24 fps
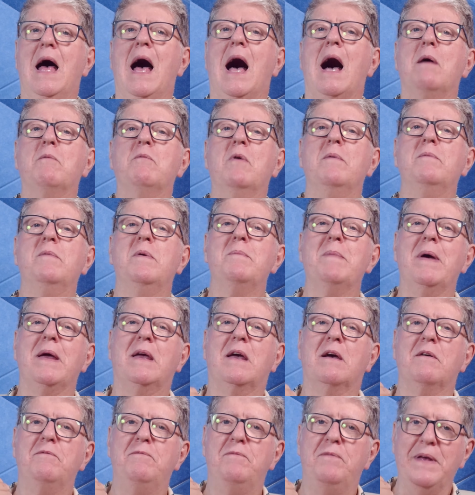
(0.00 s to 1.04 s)
And when we make
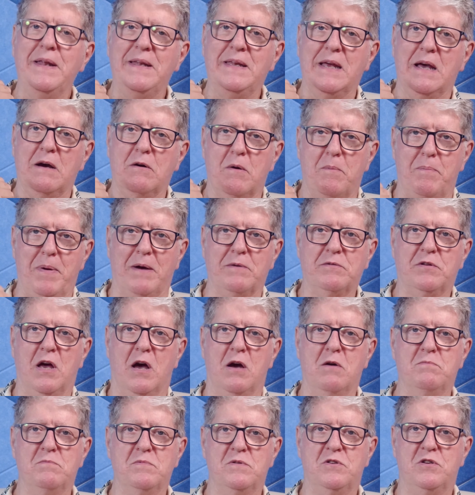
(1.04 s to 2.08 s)
a video about
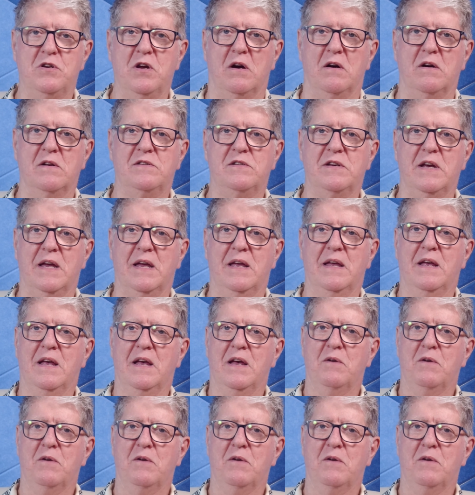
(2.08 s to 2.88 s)
home charging,